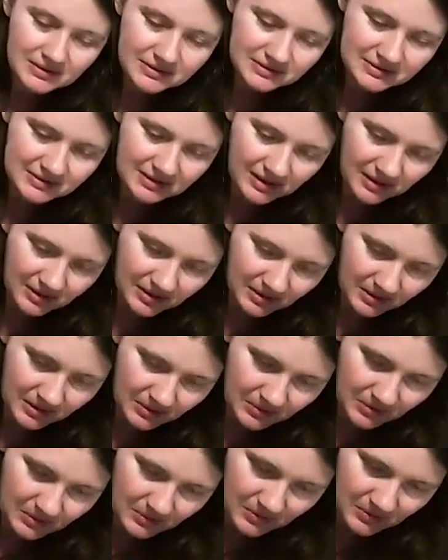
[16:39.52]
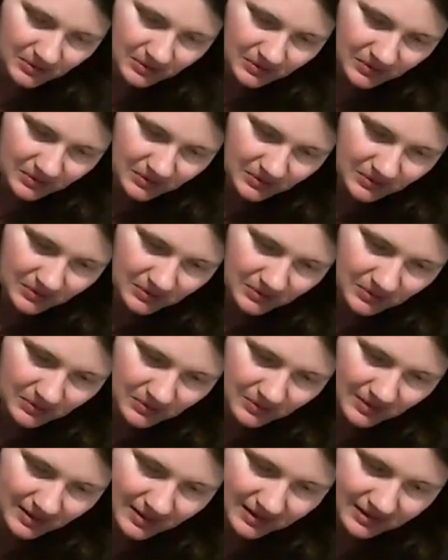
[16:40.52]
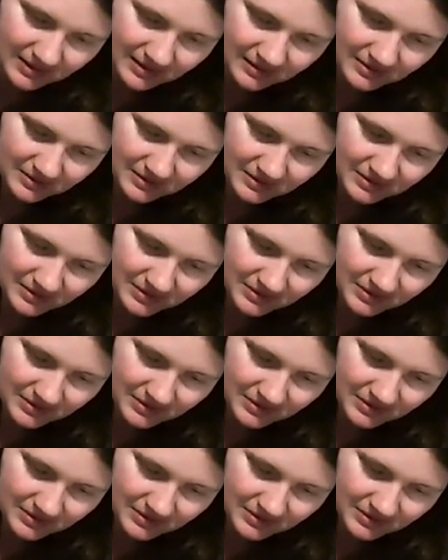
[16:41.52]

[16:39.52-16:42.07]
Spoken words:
So 1,